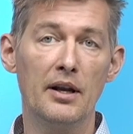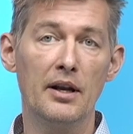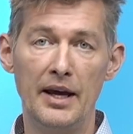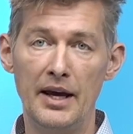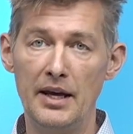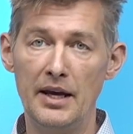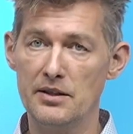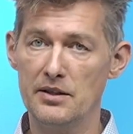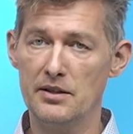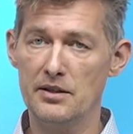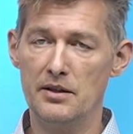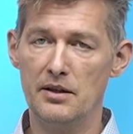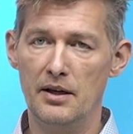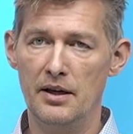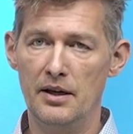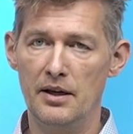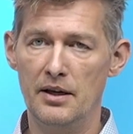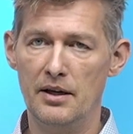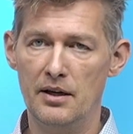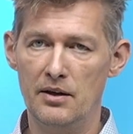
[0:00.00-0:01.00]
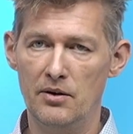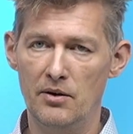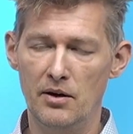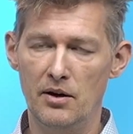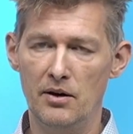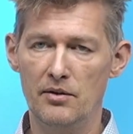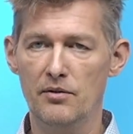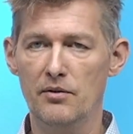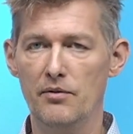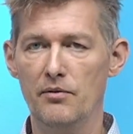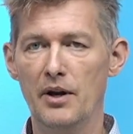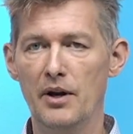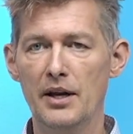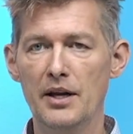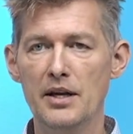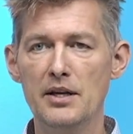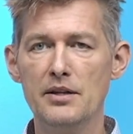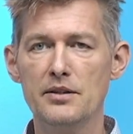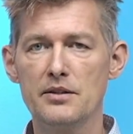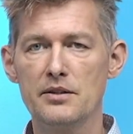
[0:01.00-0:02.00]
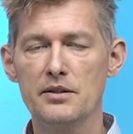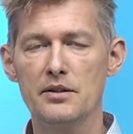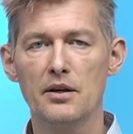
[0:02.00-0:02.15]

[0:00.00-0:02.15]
late in our release,